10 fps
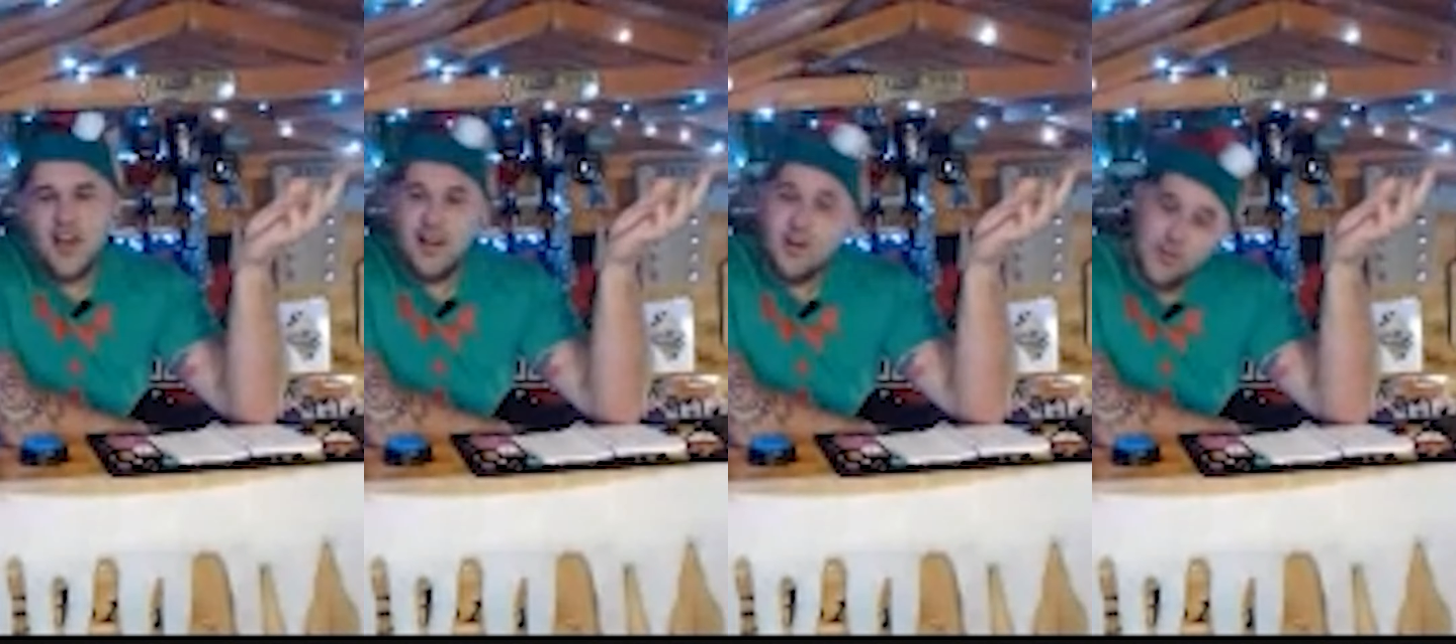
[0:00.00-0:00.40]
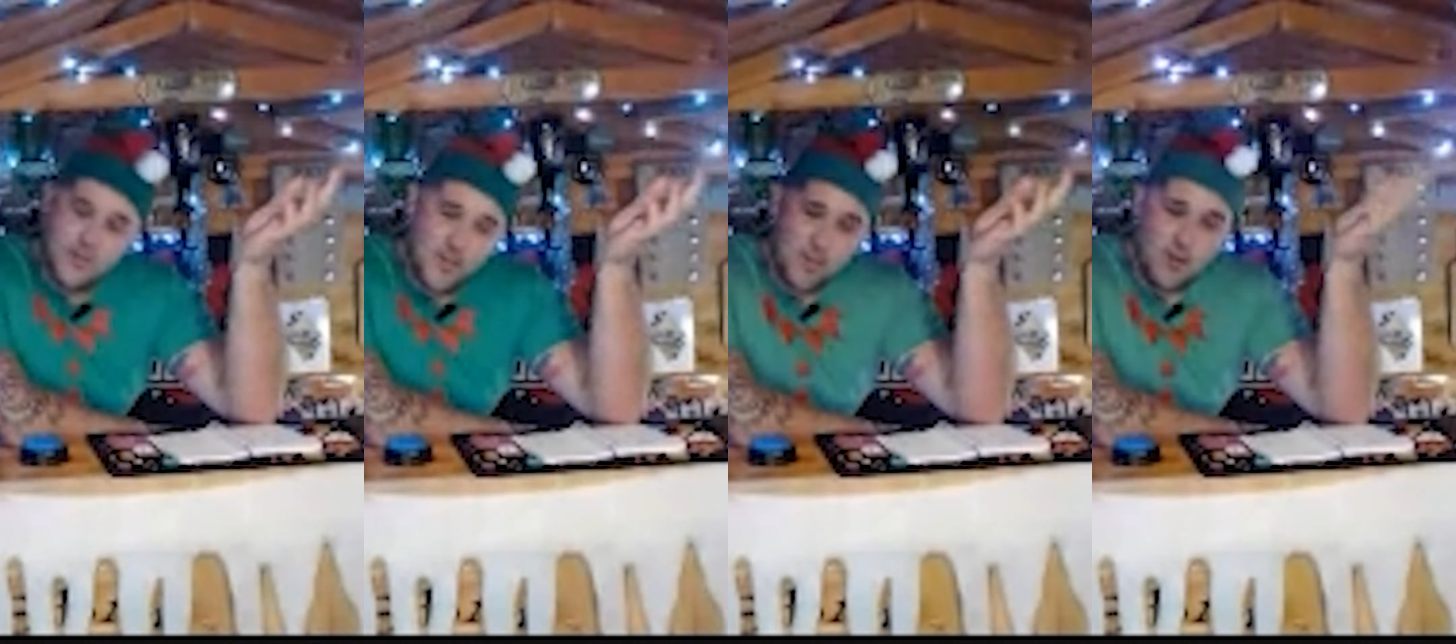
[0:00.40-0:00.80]
Lloyd
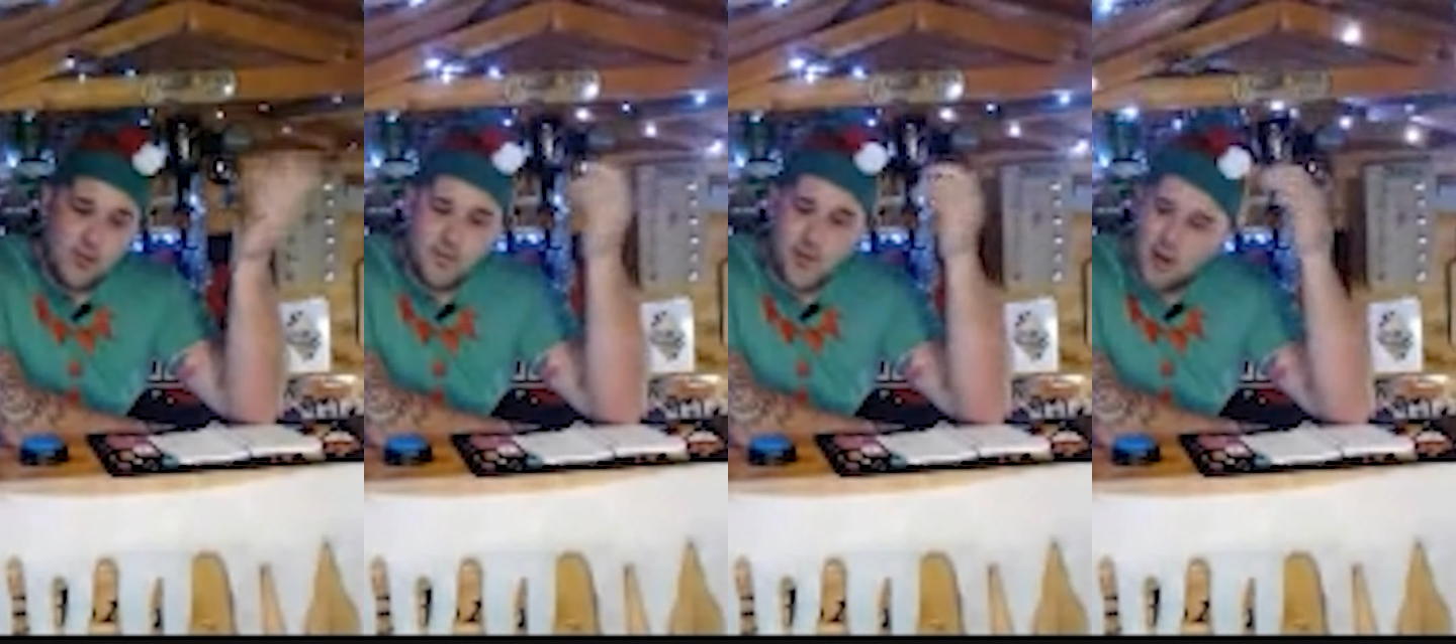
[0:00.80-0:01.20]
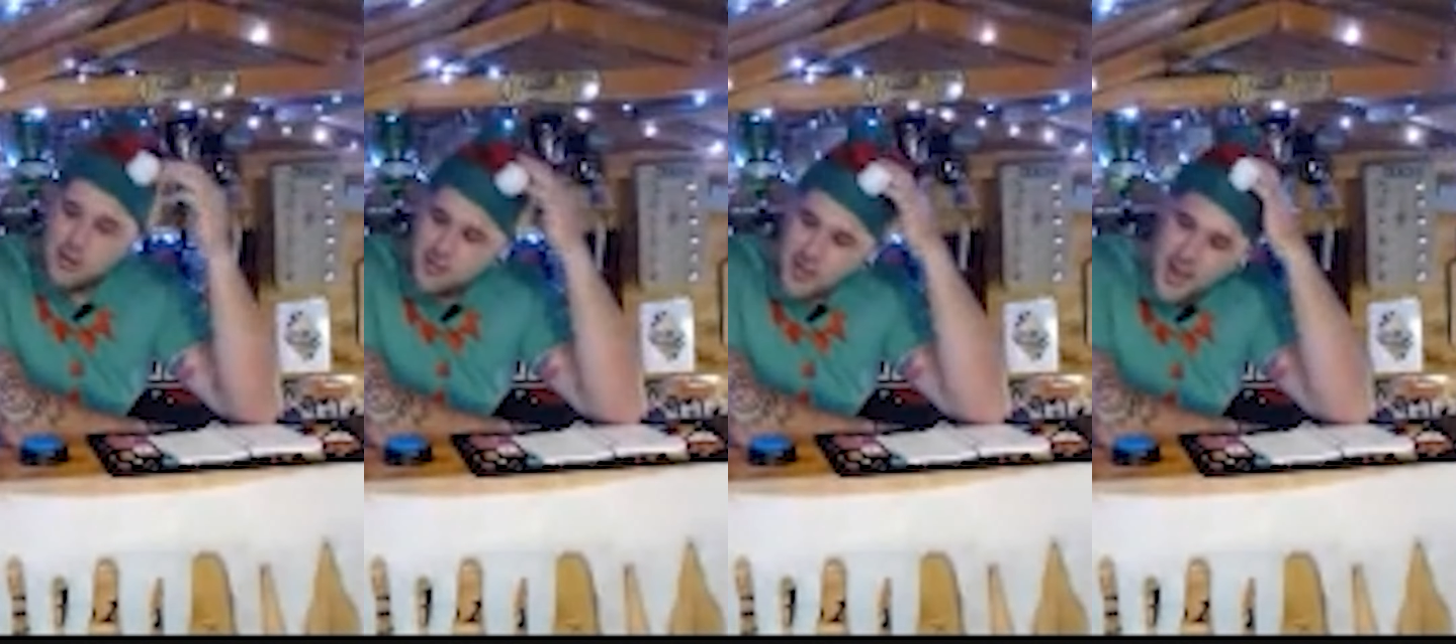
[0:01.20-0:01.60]
from the Bowlers Bar
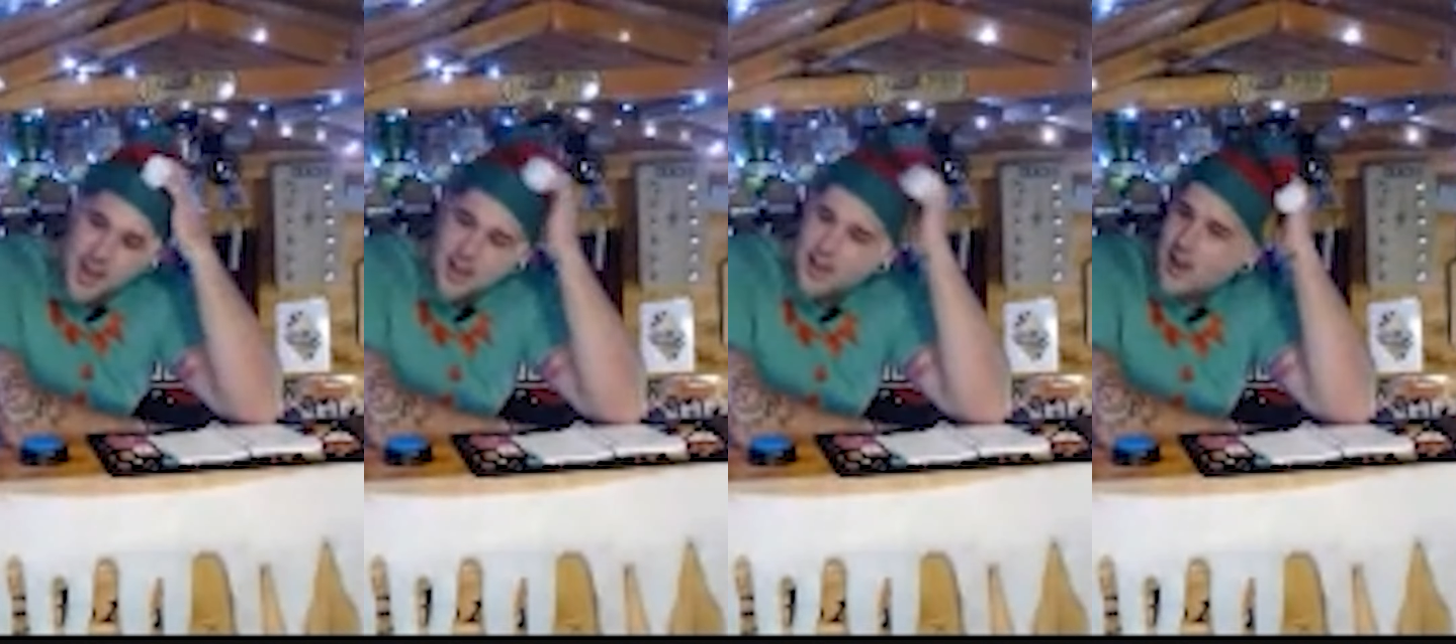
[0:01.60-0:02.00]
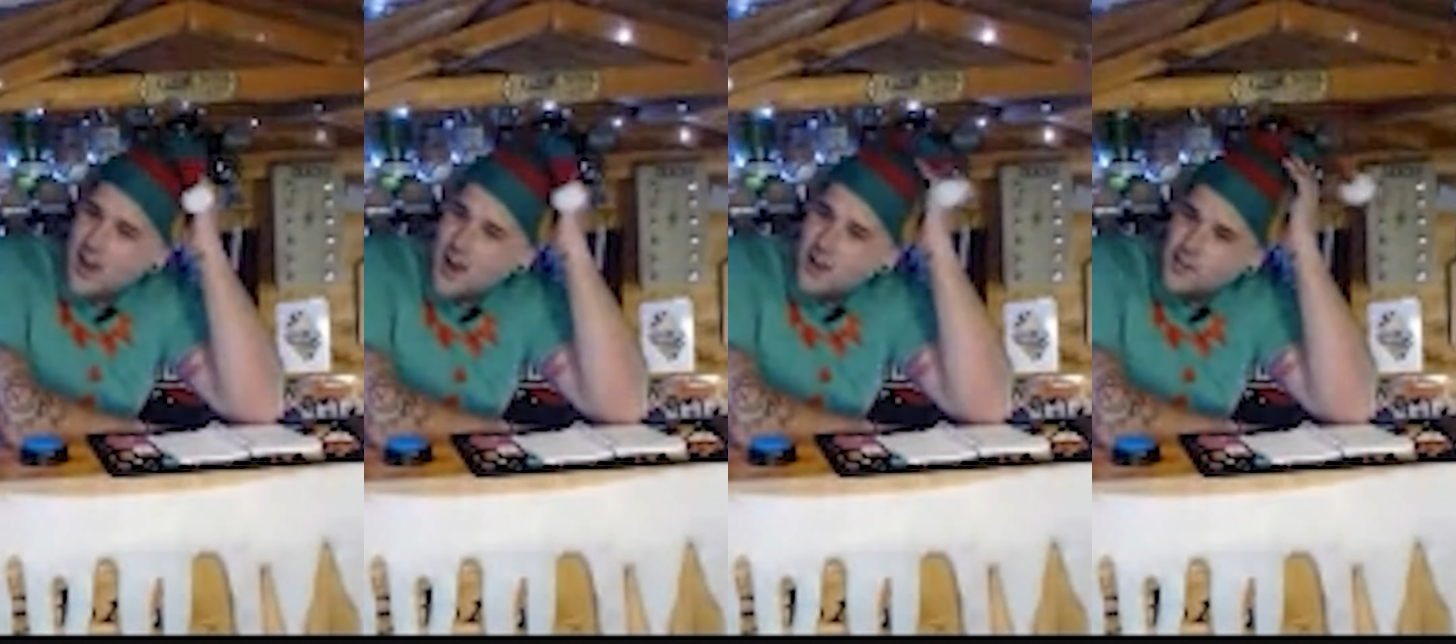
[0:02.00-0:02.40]
was there,
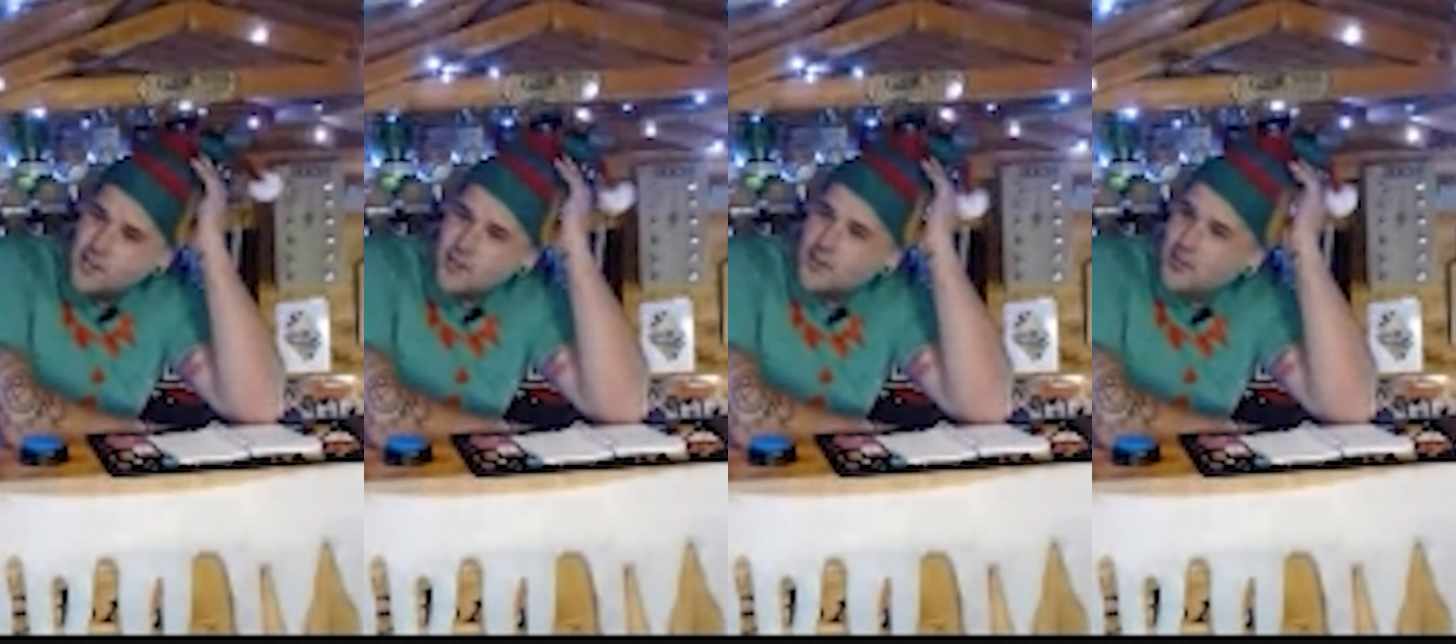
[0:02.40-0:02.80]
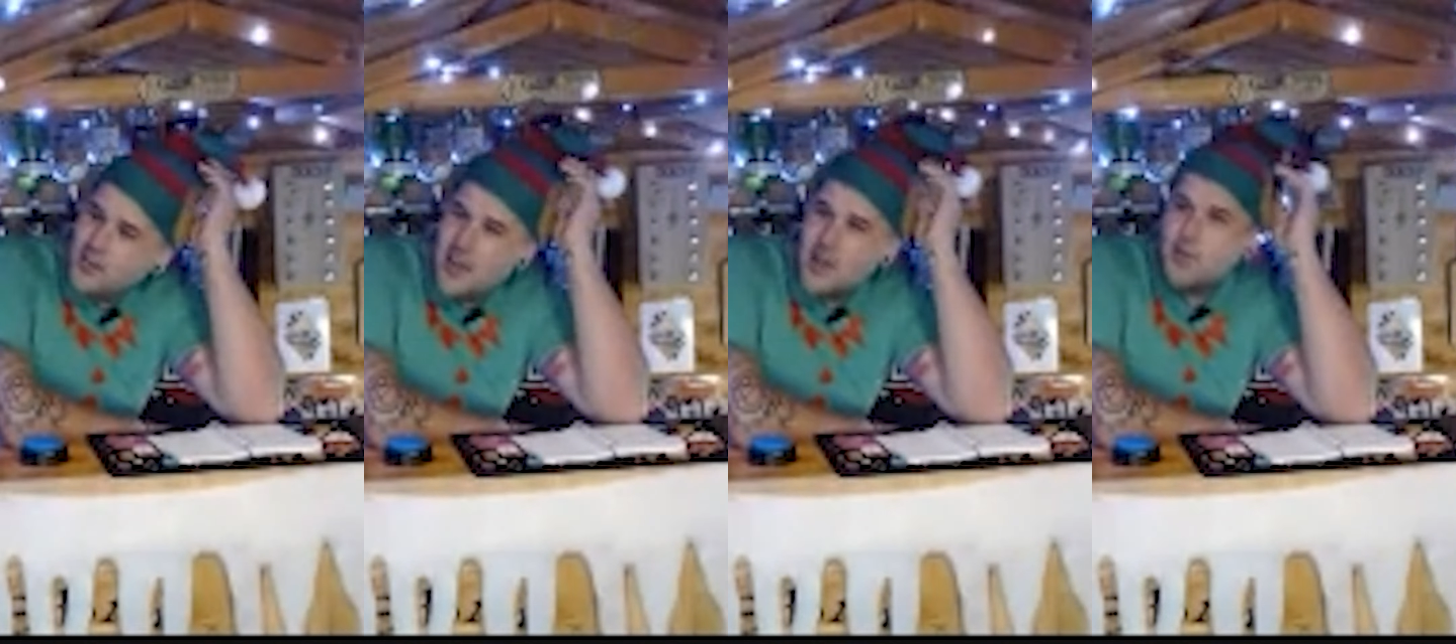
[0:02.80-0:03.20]
and
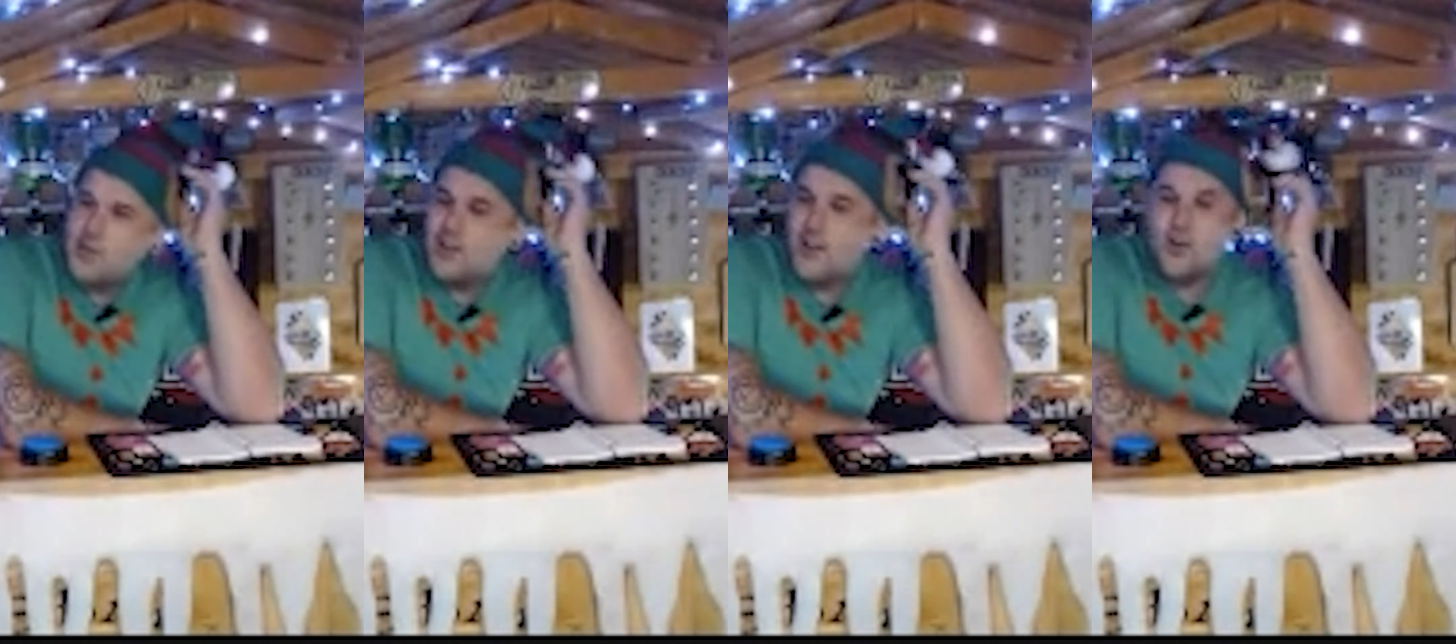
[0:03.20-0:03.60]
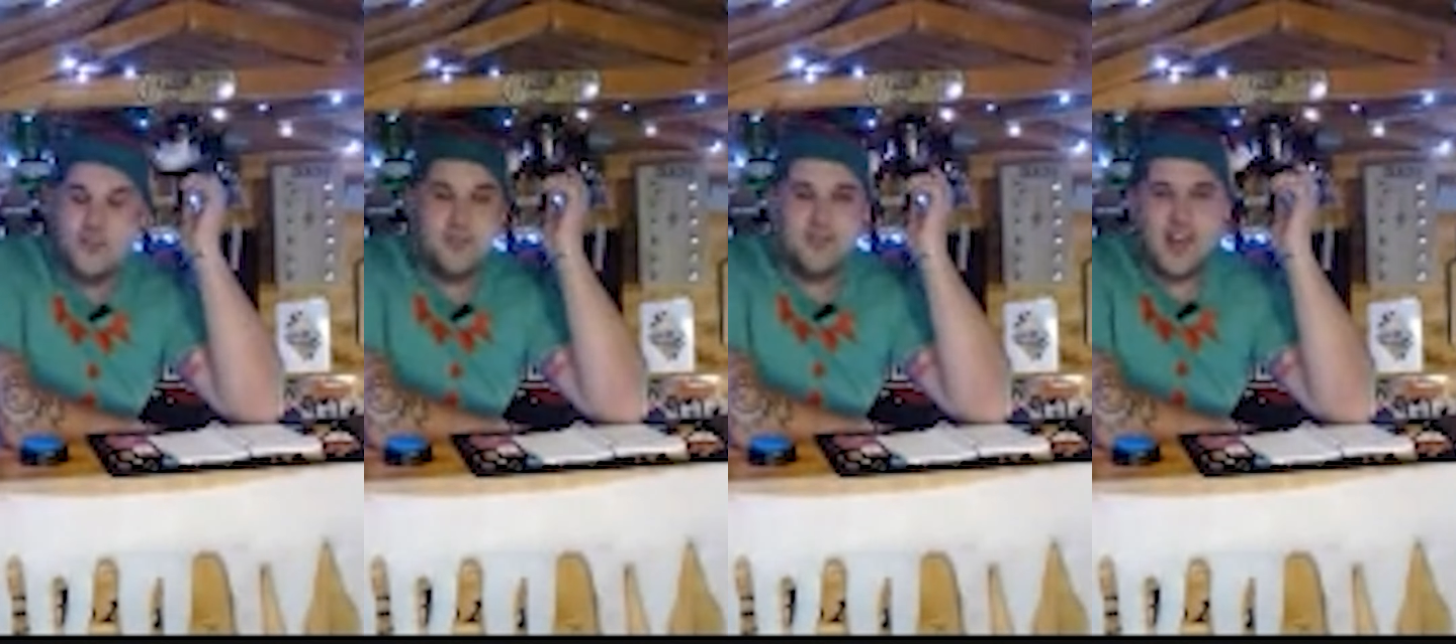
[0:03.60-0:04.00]
it was an
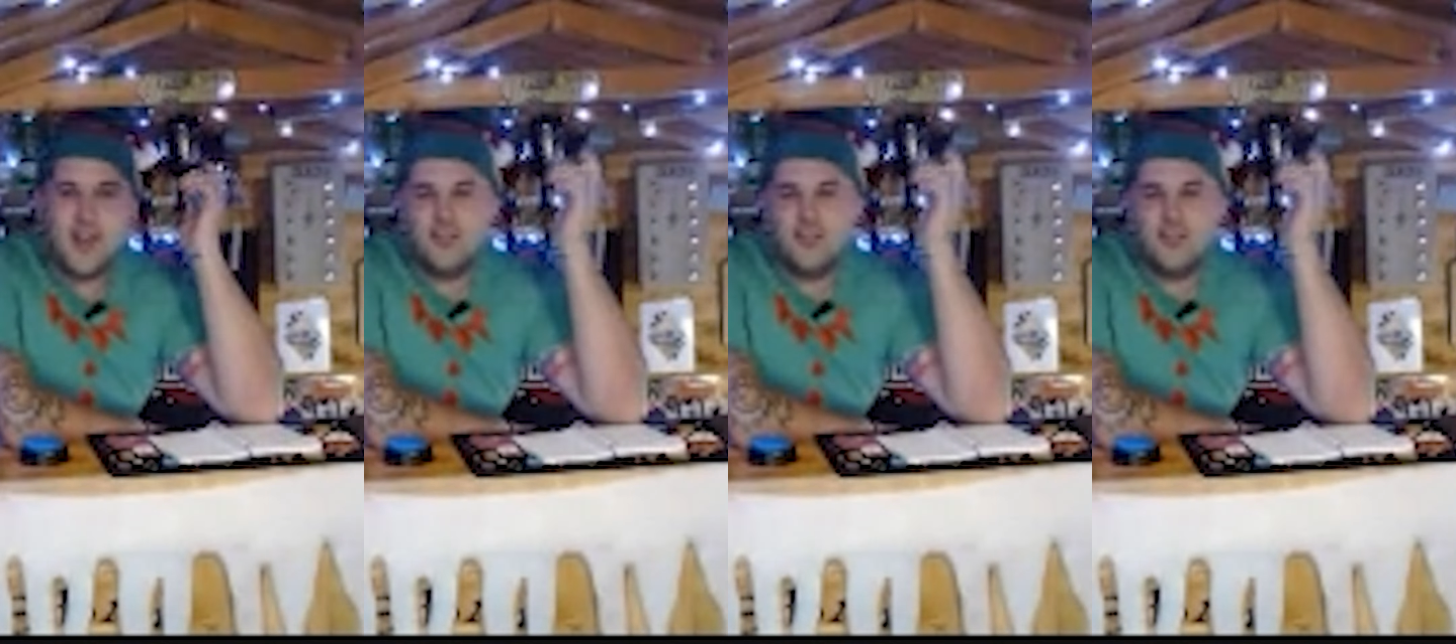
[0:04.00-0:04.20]
awesome day.